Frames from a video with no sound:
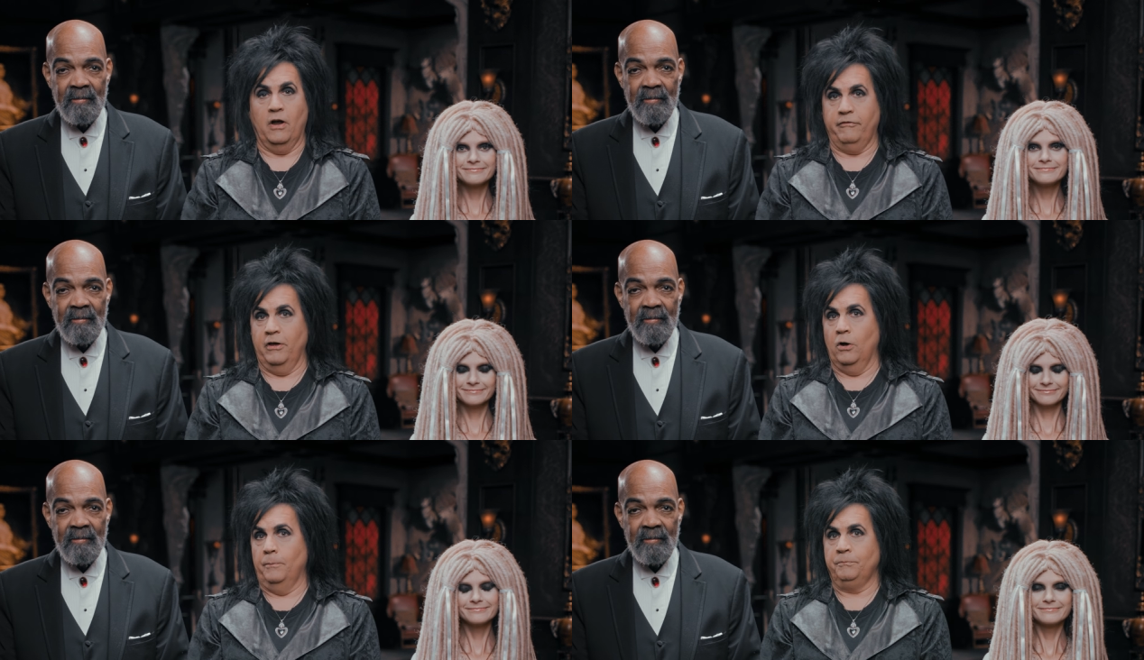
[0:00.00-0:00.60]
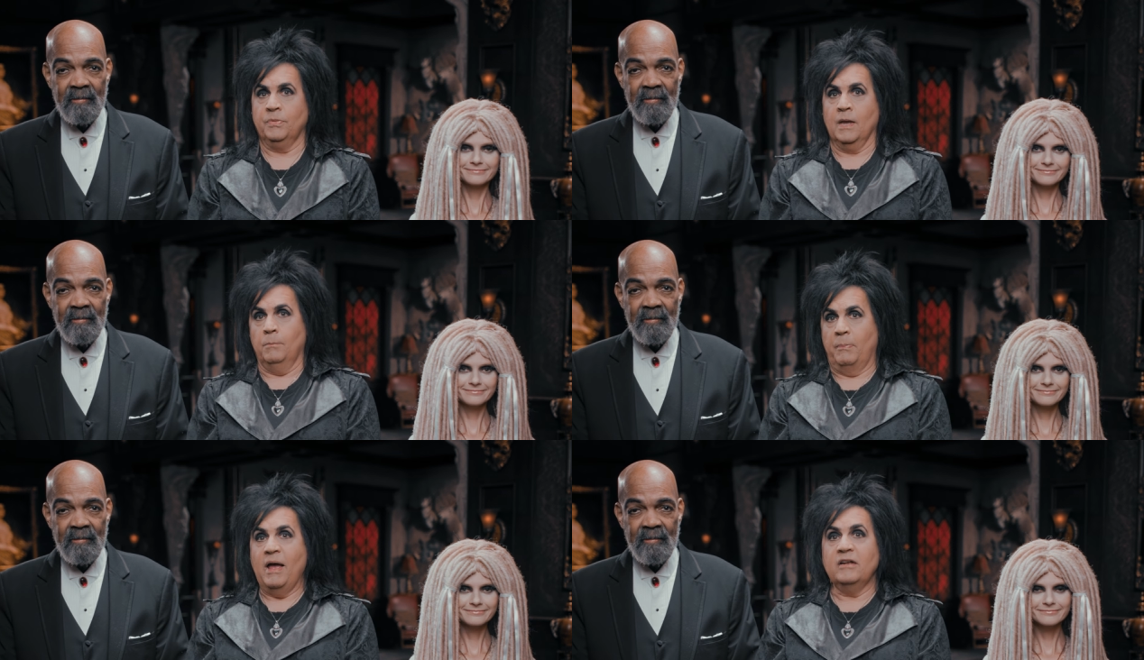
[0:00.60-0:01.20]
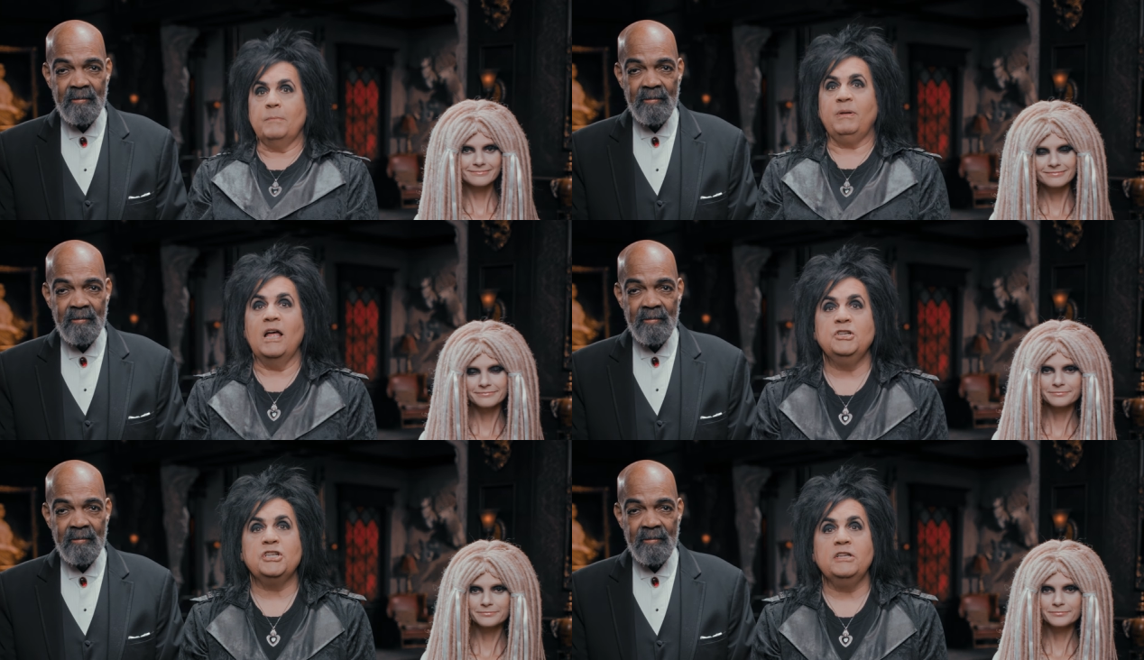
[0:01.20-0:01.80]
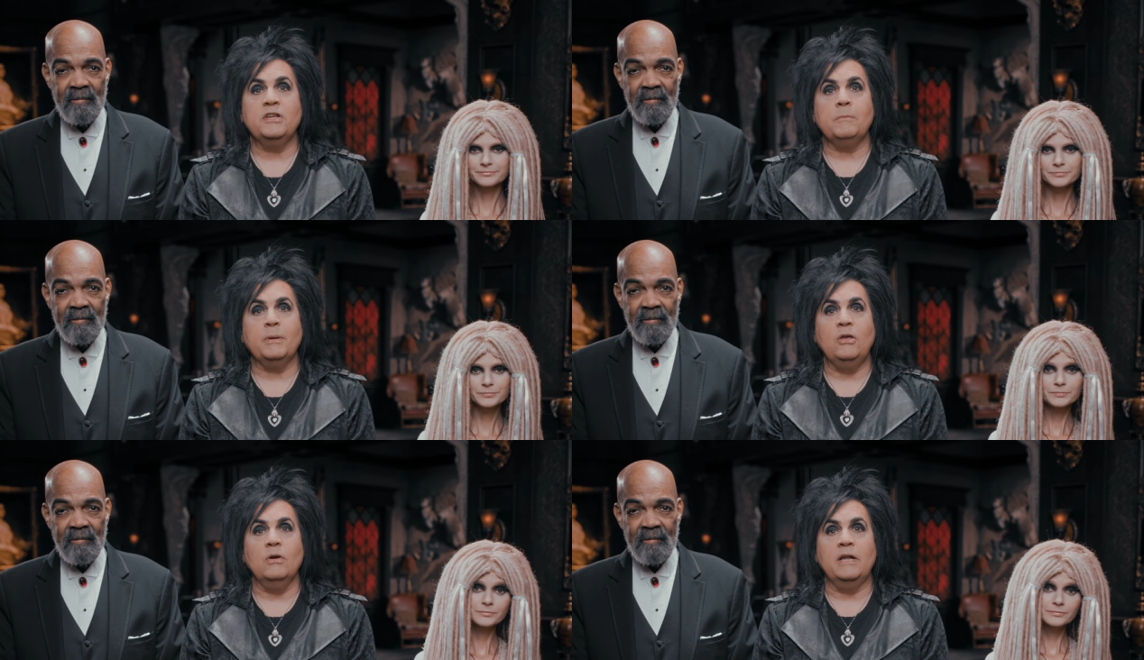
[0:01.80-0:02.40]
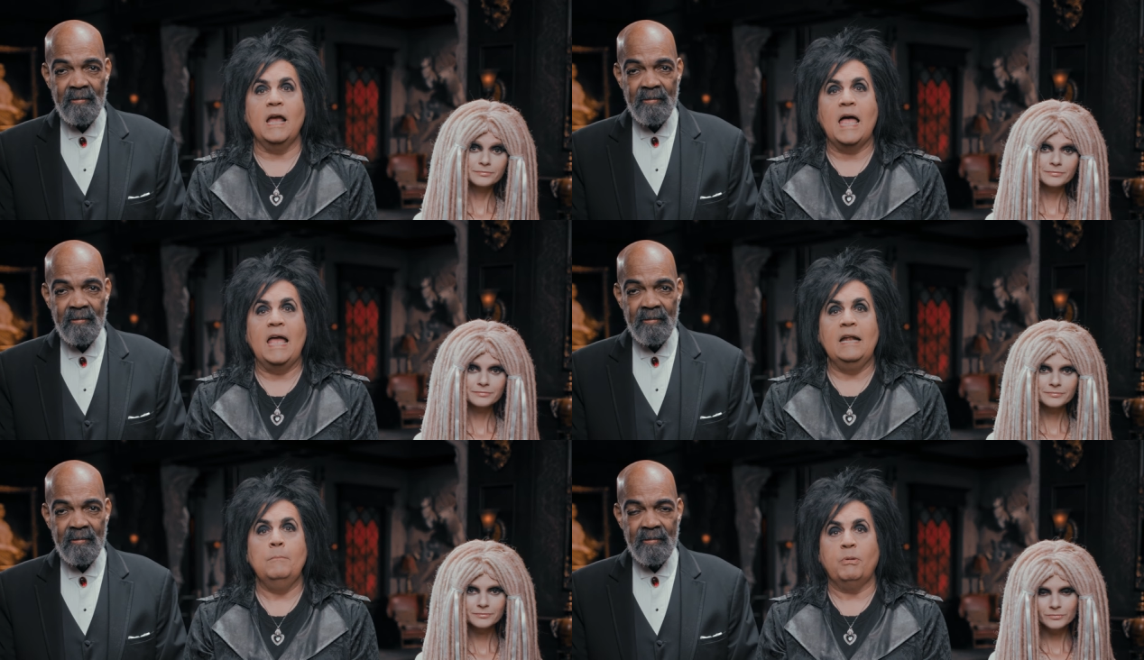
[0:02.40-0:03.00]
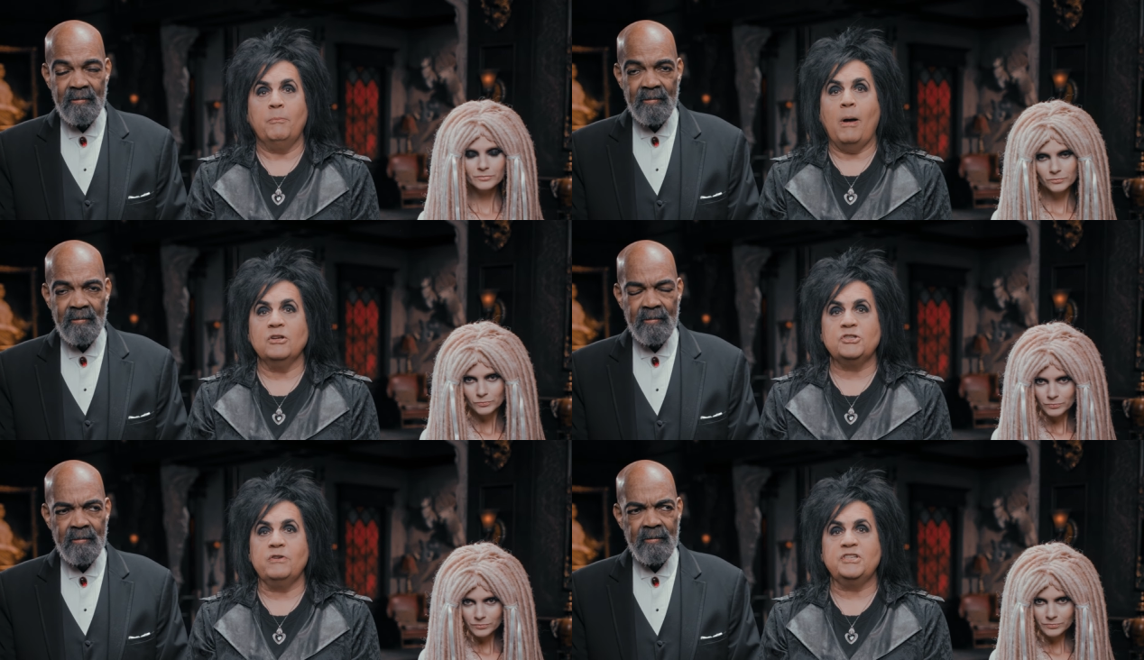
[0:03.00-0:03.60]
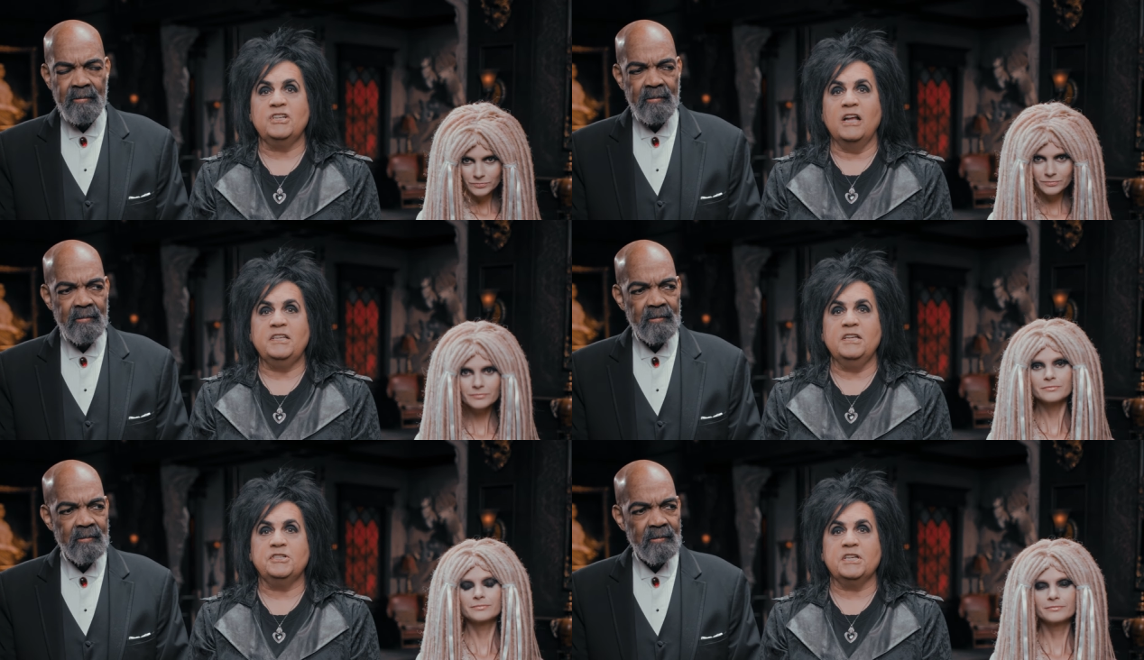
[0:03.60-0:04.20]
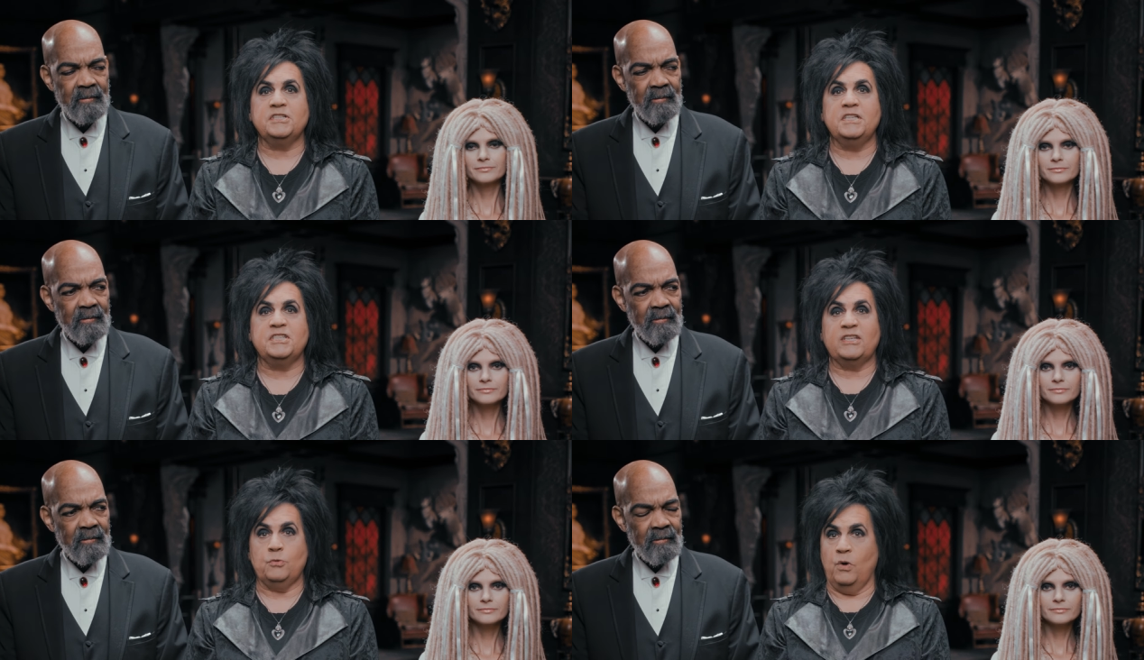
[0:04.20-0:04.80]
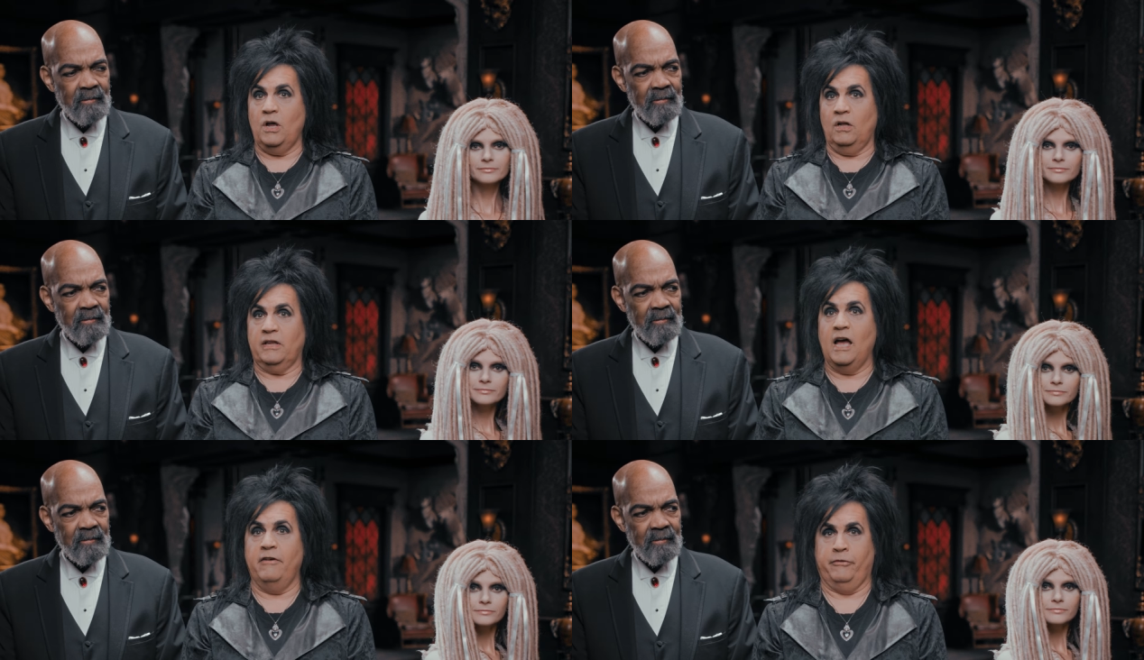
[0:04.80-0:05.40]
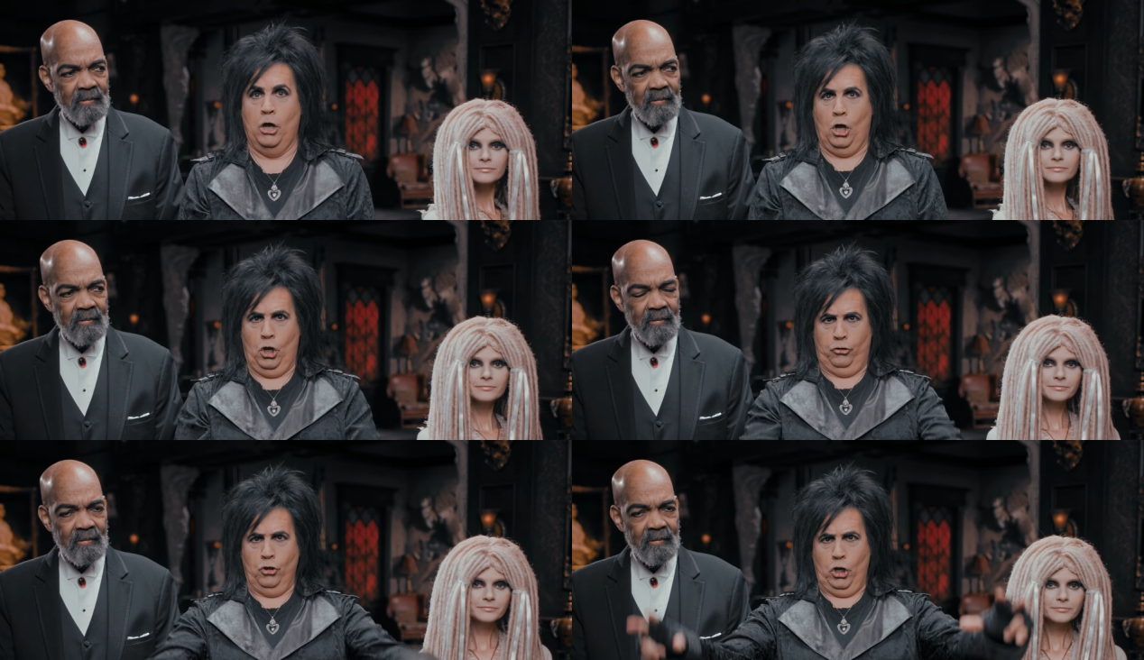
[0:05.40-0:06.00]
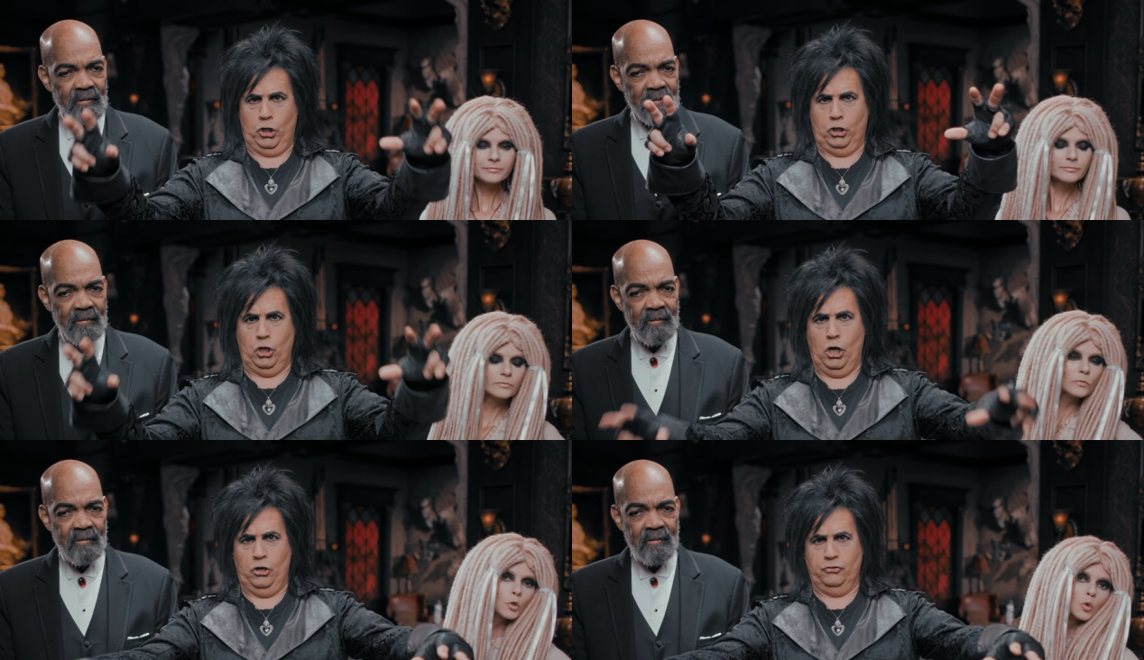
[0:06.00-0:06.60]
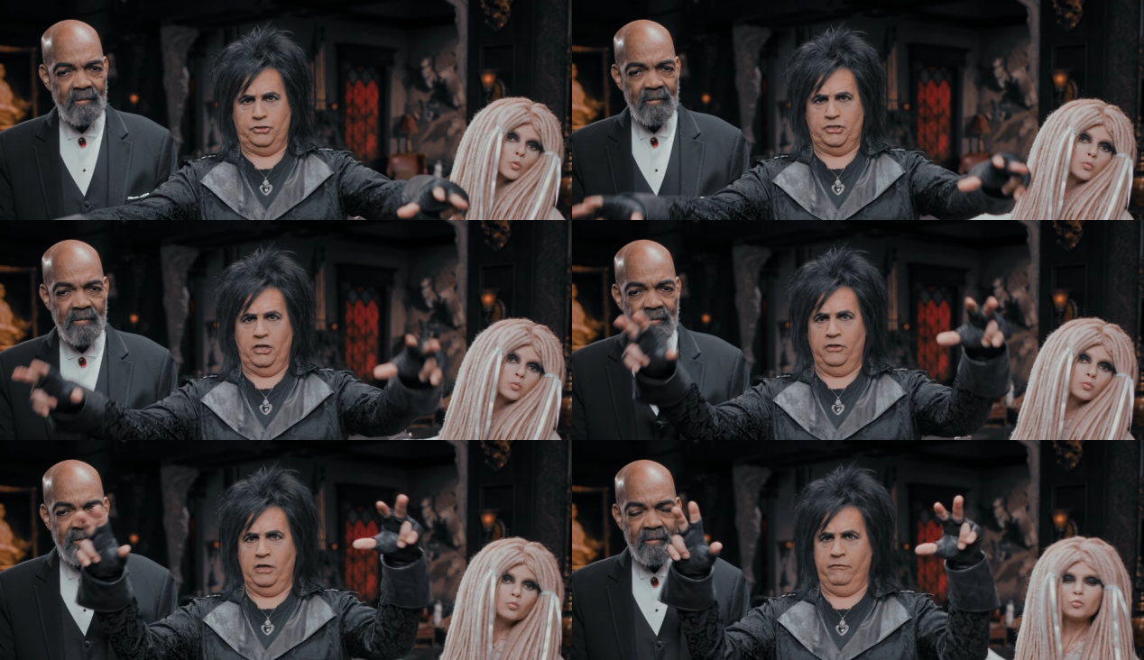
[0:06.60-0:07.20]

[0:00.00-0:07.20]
Speaker 1: our film. Prepare to plunge into the peculiar and preposterous 1966 world of The Ghost in the